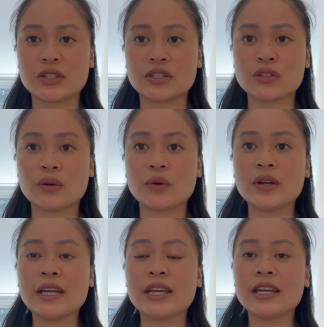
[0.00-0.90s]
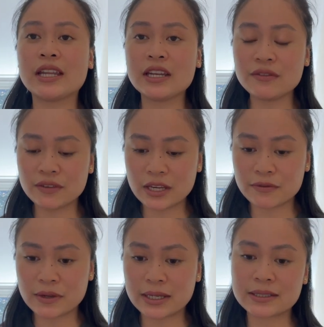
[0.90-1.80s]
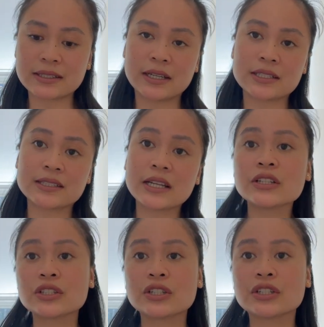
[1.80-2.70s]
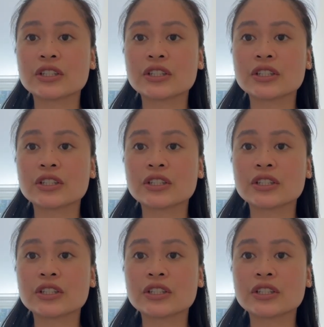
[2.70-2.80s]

So in any VFS center,